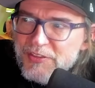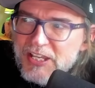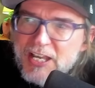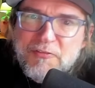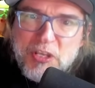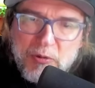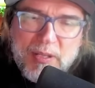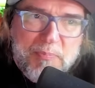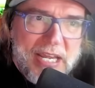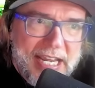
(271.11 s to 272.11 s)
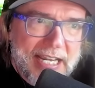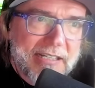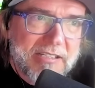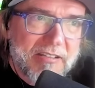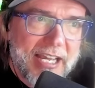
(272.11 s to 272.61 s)
If human
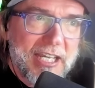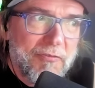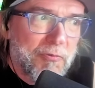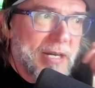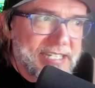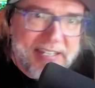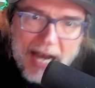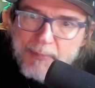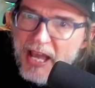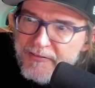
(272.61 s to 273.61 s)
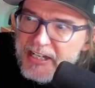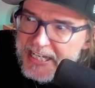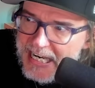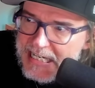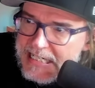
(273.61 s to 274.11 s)
beings, like if we stop having
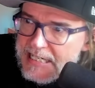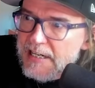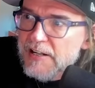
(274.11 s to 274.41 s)
kids